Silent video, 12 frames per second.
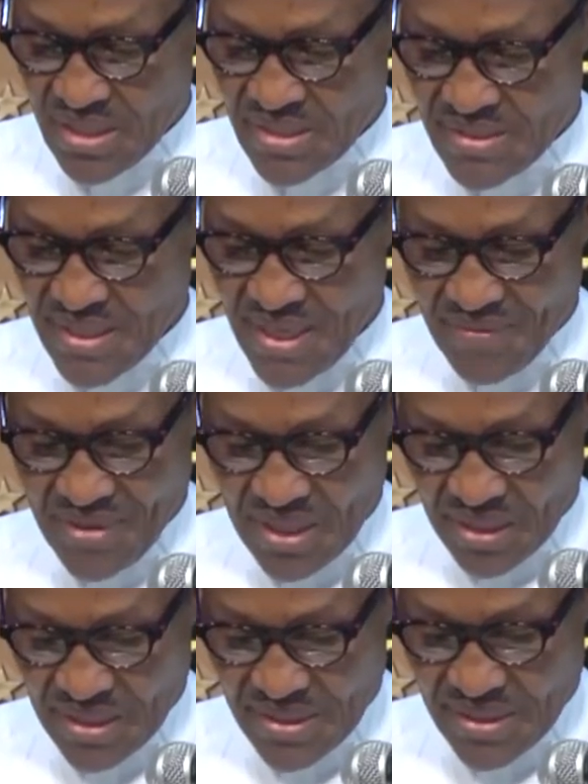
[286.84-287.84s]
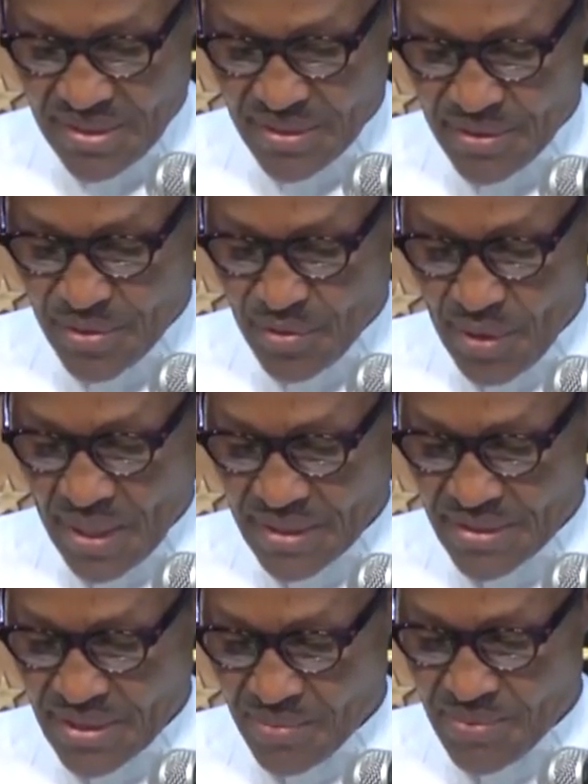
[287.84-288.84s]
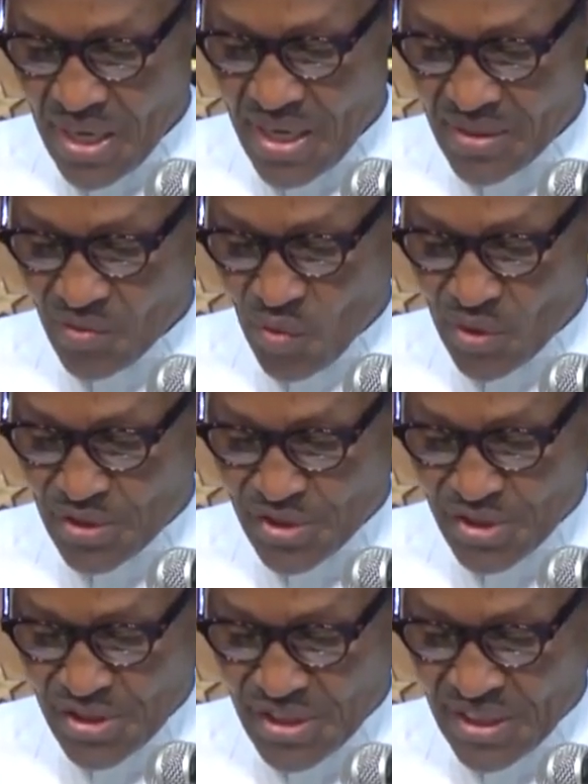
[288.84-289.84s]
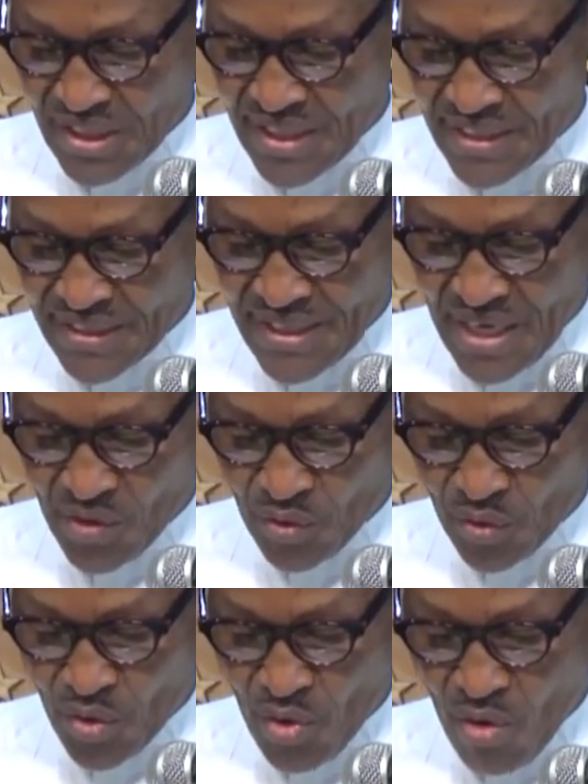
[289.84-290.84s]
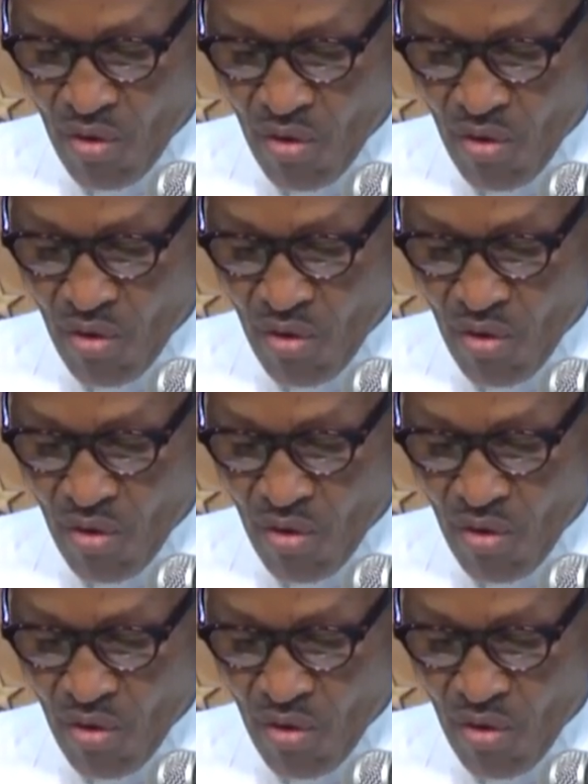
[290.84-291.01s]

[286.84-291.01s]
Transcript: infrastructure is put in place, we'll be able to experience